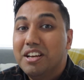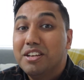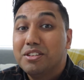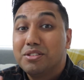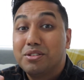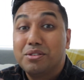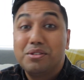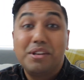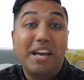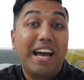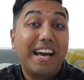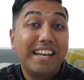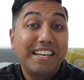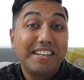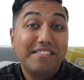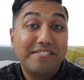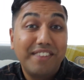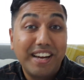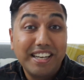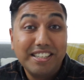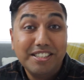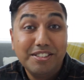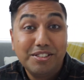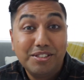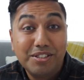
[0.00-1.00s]
so you're adding
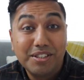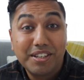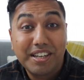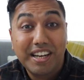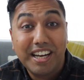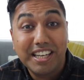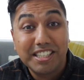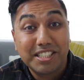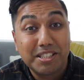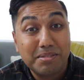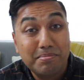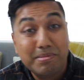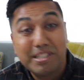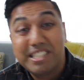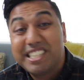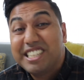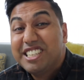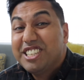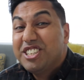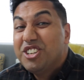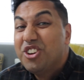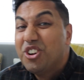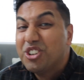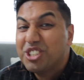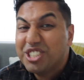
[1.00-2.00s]
value to customers and
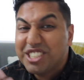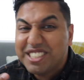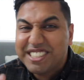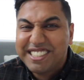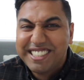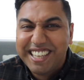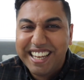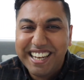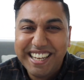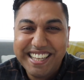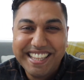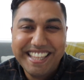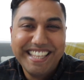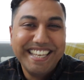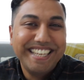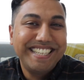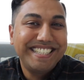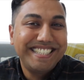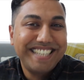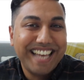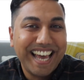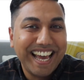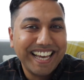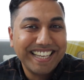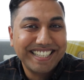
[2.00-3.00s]
you're not just selling the
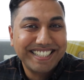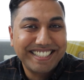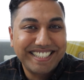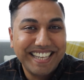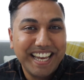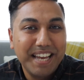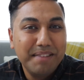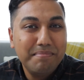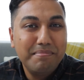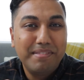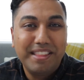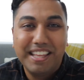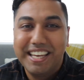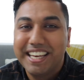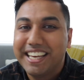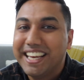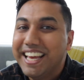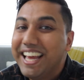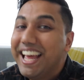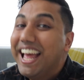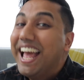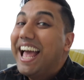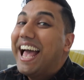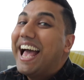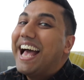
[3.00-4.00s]
exact same thing
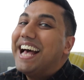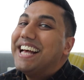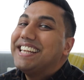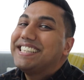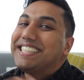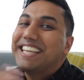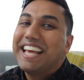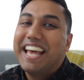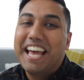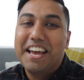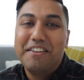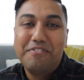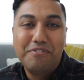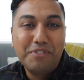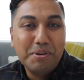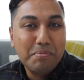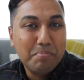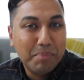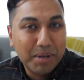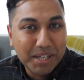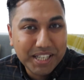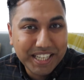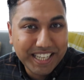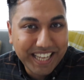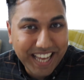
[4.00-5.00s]
as
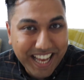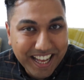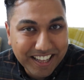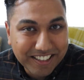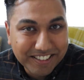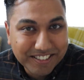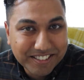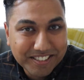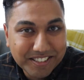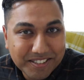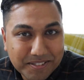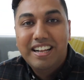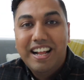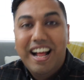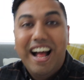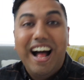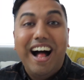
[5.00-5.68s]
everybody else.